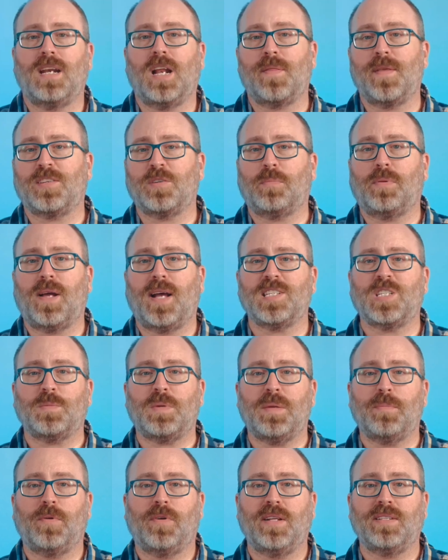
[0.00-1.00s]
now, this applies to
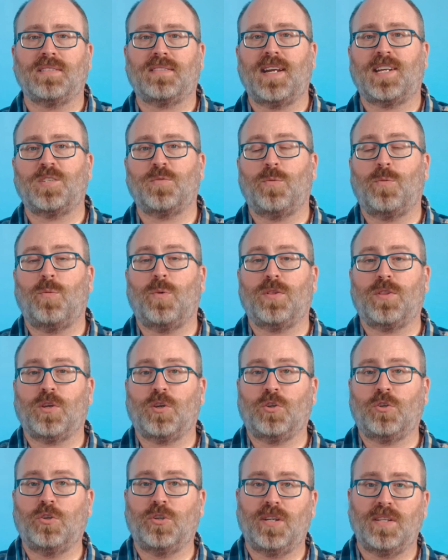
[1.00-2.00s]
people in states with
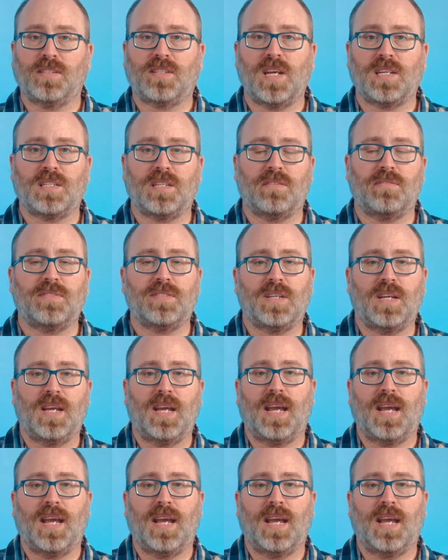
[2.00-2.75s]
good incentives